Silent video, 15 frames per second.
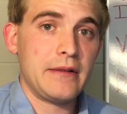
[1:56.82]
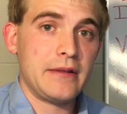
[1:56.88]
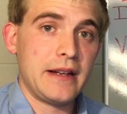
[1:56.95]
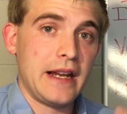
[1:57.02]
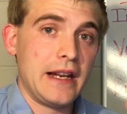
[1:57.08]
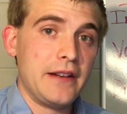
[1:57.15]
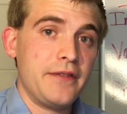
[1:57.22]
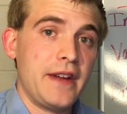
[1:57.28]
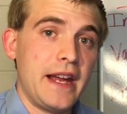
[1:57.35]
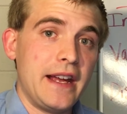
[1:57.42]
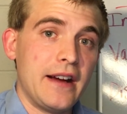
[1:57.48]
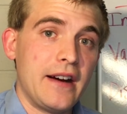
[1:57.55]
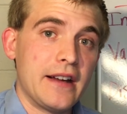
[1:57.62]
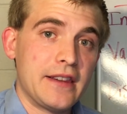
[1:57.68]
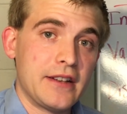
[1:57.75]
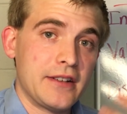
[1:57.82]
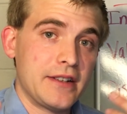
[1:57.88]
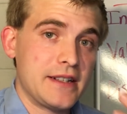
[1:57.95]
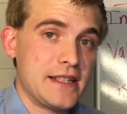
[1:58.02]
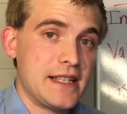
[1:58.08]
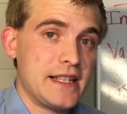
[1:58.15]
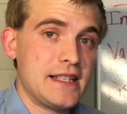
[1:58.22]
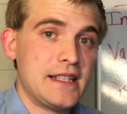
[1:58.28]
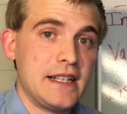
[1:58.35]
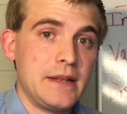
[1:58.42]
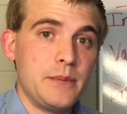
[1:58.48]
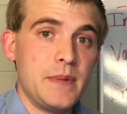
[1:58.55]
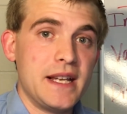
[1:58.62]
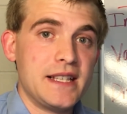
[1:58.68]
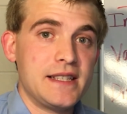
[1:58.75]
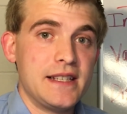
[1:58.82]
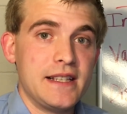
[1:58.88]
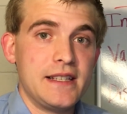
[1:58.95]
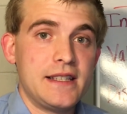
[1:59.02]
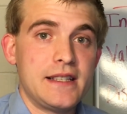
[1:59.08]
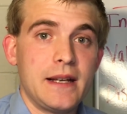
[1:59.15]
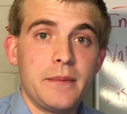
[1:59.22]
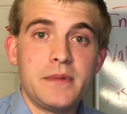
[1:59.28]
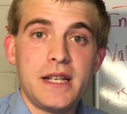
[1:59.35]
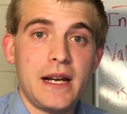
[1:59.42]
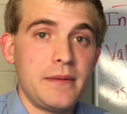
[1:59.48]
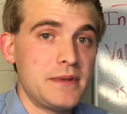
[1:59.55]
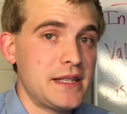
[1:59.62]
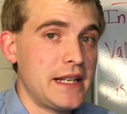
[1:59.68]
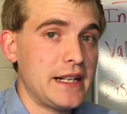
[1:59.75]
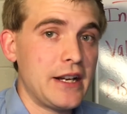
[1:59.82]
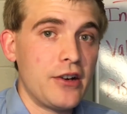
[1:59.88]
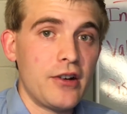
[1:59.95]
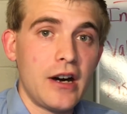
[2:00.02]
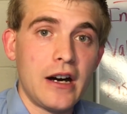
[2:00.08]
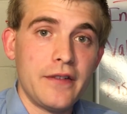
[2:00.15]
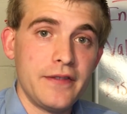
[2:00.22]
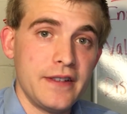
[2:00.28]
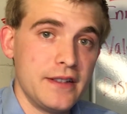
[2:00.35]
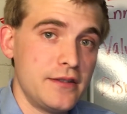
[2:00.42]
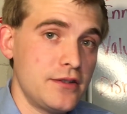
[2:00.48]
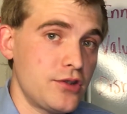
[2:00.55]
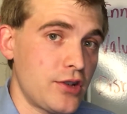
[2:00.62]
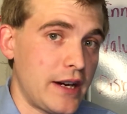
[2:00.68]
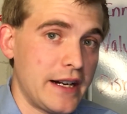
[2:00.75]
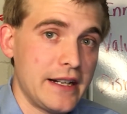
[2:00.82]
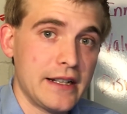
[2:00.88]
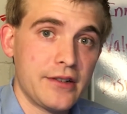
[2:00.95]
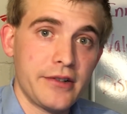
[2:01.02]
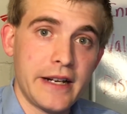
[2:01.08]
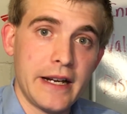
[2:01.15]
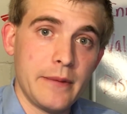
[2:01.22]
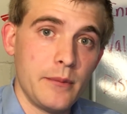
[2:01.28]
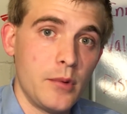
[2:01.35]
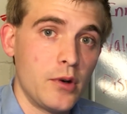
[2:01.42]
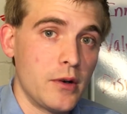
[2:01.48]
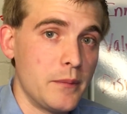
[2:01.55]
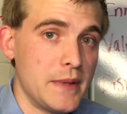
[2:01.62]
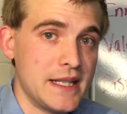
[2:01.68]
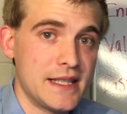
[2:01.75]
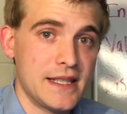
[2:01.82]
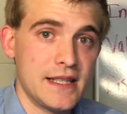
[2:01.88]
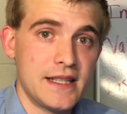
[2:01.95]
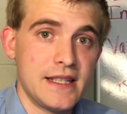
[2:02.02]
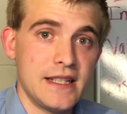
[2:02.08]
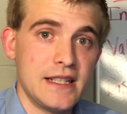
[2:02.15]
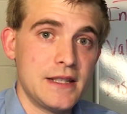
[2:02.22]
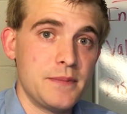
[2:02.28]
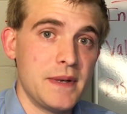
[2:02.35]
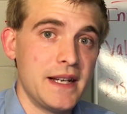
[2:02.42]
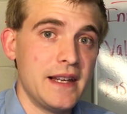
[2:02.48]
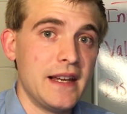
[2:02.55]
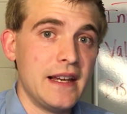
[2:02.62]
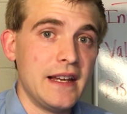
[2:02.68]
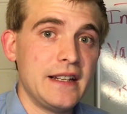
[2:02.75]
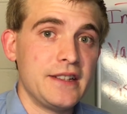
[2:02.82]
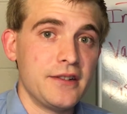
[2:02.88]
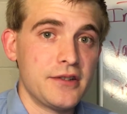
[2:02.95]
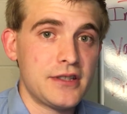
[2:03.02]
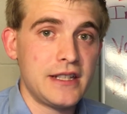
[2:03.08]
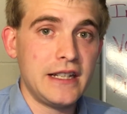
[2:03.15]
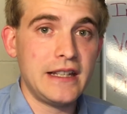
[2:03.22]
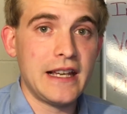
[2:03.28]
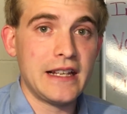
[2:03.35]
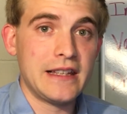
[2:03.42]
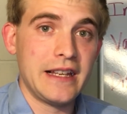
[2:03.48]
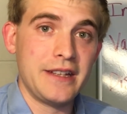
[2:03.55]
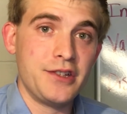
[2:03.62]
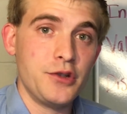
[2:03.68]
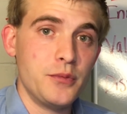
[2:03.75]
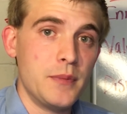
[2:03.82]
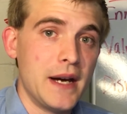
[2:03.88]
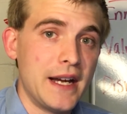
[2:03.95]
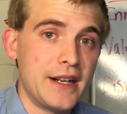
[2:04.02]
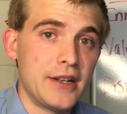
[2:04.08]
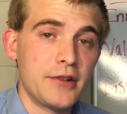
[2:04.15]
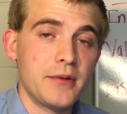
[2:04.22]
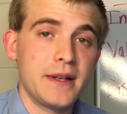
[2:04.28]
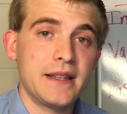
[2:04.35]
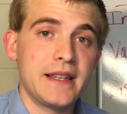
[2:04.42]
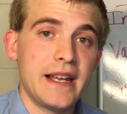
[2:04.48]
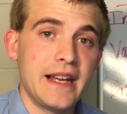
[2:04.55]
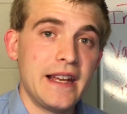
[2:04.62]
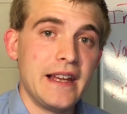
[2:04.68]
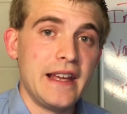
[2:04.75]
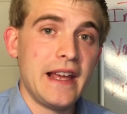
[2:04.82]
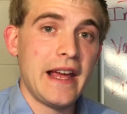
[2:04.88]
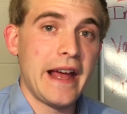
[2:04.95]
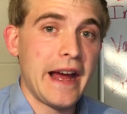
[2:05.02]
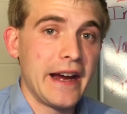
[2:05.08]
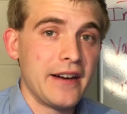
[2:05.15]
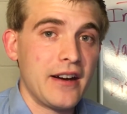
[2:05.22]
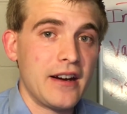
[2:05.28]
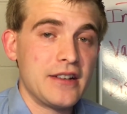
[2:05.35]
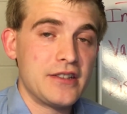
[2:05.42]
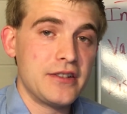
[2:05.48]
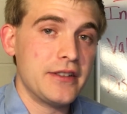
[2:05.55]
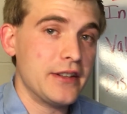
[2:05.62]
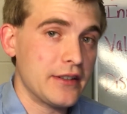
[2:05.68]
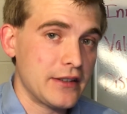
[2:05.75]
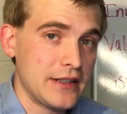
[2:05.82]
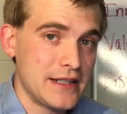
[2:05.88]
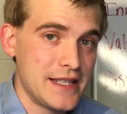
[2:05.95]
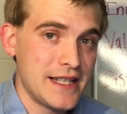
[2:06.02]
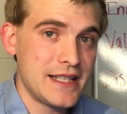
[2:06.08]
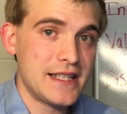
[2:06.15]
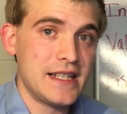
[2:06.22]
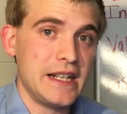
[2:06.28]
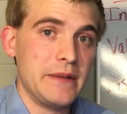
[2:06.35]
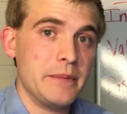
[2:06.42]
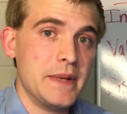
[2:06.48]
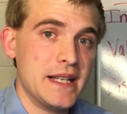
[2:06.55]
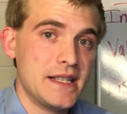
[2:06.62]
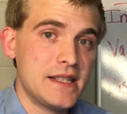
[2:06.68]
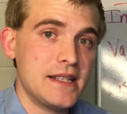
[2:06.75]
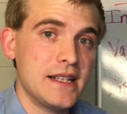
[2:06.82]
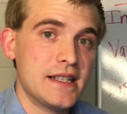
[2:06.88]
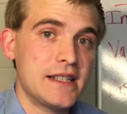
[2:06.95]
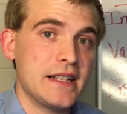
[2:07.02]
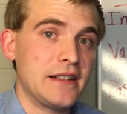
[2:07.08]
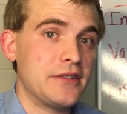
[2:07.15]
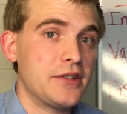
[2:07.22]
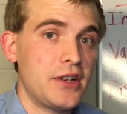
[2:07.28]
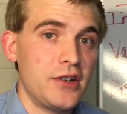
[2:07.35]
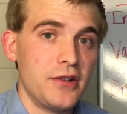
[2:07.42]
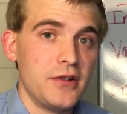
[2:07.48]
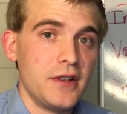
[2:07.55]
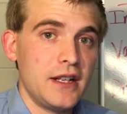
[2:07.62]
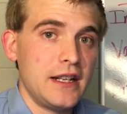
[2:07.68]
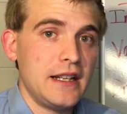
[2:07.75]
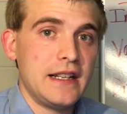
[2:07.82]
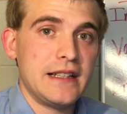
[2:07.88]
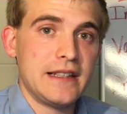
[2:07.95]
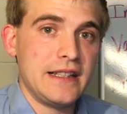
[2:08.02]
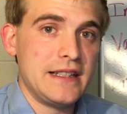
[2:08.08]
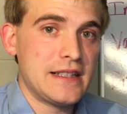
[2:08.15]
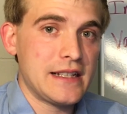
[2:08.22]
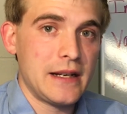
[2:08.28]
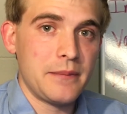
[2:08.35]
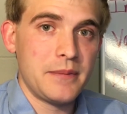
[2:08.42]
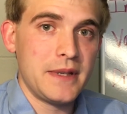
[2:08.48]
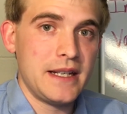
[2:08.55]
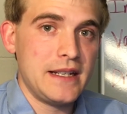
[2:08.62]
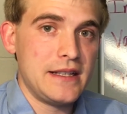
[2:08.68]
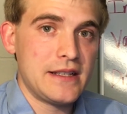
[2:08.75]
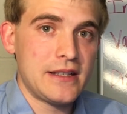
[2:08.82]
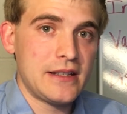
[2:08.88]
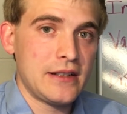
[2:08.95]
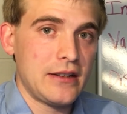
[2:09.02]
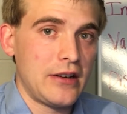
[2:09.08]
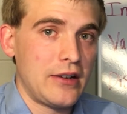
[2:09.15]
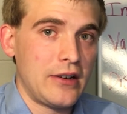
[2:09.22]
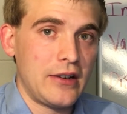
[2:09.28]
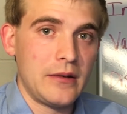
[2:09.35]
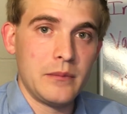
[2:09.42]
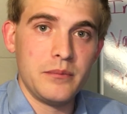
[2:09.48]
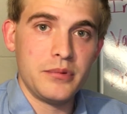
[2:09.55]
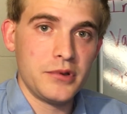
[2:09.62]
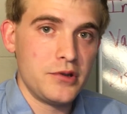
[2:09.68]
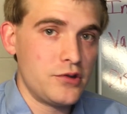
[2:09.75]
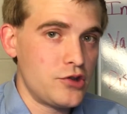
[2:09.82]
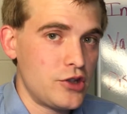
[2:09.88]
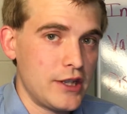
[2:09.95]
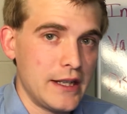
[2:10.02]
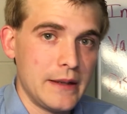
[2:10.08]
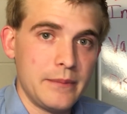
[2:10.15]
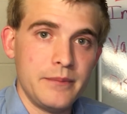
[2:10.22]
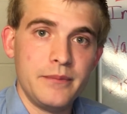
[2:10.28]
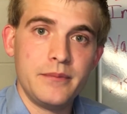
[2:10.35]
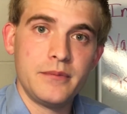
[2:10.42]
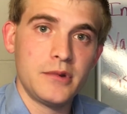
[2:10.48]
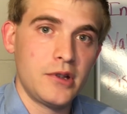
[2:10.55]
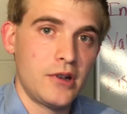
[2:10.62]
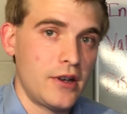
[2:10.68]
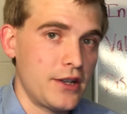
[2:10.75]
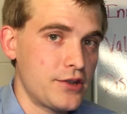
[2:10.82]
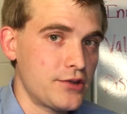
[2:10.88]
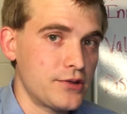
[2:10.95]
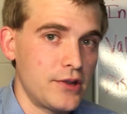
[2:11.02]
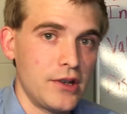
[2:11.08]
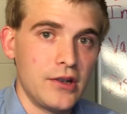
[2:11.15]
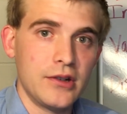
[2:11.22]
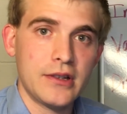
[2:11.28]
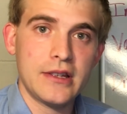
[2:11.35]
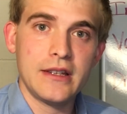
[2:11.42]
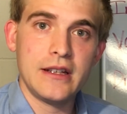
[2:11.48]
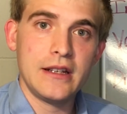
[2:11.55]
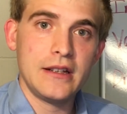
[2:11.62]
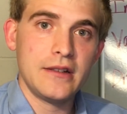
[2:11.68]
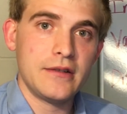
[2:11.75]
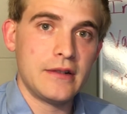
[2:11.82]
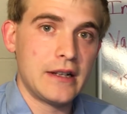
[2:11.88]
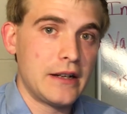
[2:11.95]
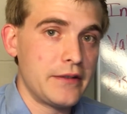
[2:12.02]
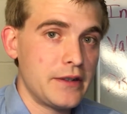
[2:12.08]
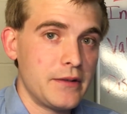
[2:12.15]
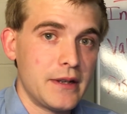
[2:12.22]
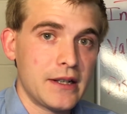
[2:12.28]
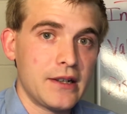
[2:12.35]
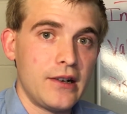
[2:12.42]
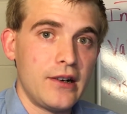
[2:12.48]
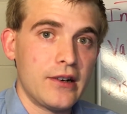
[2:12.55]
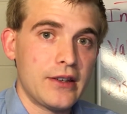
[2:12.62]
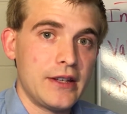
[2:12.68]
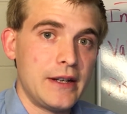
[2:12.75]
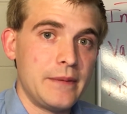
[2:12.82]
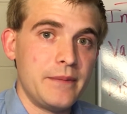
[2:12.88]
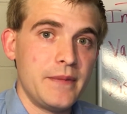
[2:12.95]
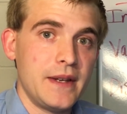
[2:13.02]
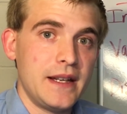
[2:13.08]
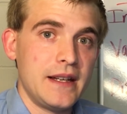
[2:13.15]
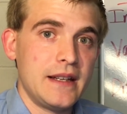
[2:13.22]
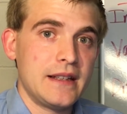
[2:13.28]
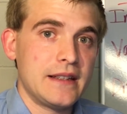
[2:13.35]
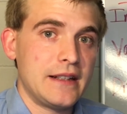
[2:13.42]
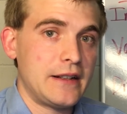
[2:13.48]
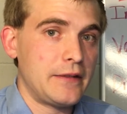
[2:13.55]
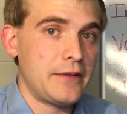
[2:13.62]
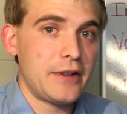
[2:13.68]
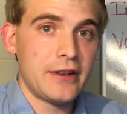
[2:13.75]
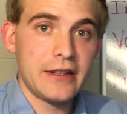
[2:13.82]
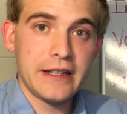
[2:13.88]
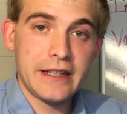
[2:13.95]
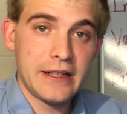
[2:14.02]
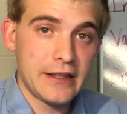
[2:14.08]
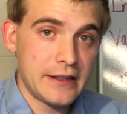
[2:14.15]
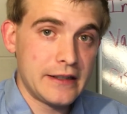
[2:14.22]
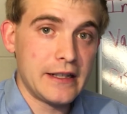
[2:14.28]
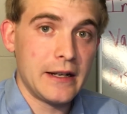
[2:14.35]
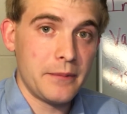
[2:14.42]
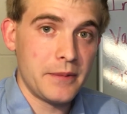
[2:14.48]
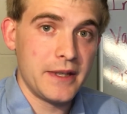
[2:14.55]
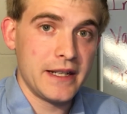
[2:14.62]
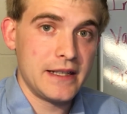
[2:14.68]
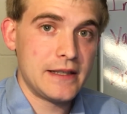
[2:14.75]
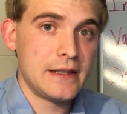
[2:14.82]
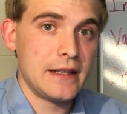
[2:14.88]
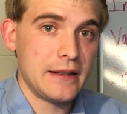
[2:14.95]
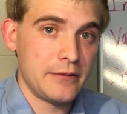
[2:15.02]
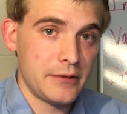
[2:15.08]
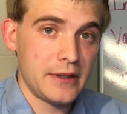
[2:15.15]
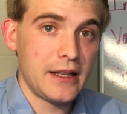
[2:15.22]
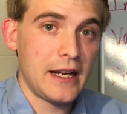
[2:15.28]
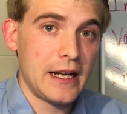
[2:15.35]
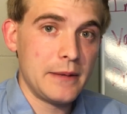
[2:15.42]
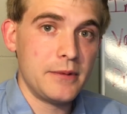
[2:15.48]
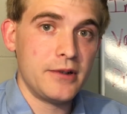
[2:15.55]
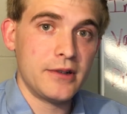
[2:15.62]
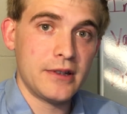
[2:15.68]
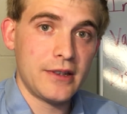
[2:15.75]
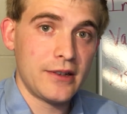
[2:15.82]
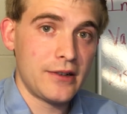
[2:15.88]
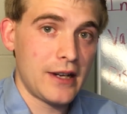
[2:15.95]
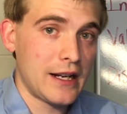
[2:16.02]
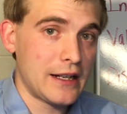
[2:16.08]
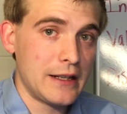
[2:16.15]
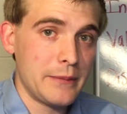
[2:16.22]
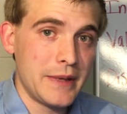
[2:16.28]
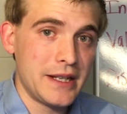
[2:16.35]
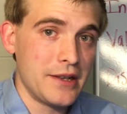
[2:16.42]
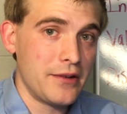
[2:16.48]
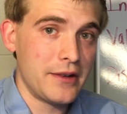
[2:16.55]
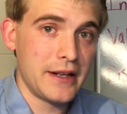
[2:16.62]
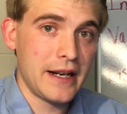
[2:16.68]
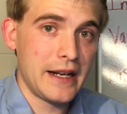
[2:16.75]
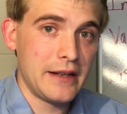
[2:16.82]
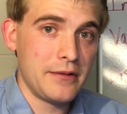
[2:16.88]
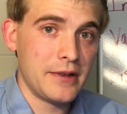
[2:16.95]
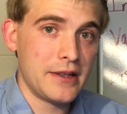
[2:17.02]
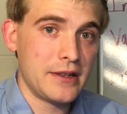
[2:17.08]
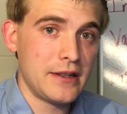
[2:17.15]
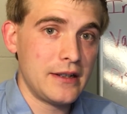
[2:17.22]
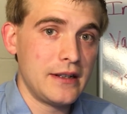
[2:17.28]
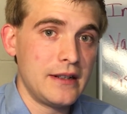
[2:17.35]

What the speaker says: innovate on their existing business. Sometimes they go off and try to create more businesses, but you'll see that they do better when they add on to their existing business and grow. These companies are blue chip, large growth, whatever you want to call them. They're very good companies and reliable, and they're not going to be going anywhere